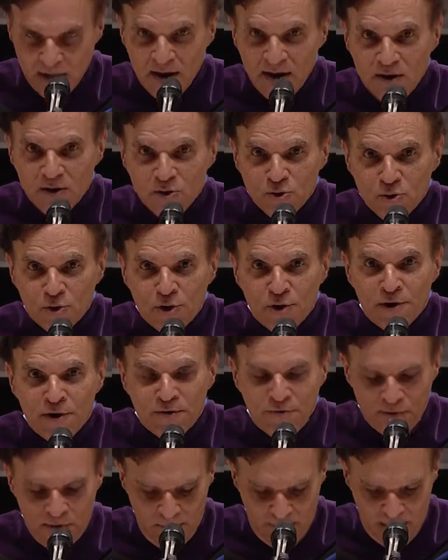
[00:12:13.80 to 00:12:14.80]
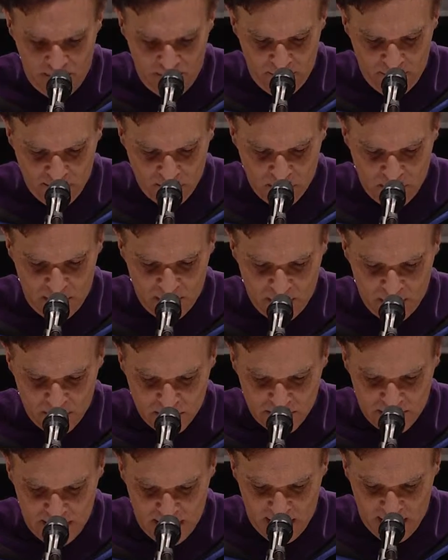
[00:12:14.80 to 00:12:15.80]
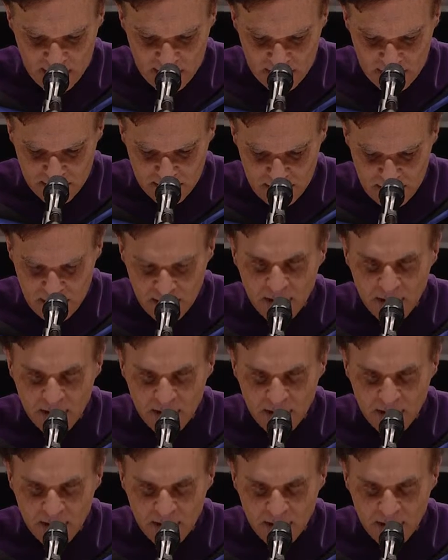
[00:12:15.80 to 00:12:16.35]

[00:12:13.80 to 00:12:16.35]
learn from every circumstance,